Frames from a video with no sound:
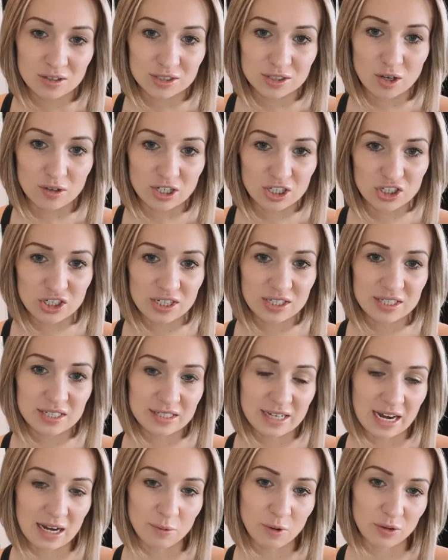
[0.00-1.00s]
So does she
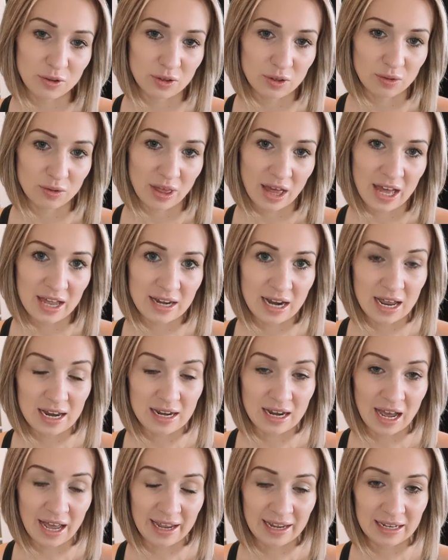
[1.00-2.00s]
stay with you then
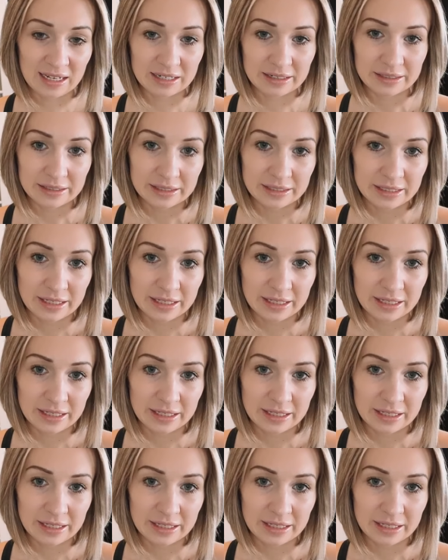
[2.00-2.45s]
at night?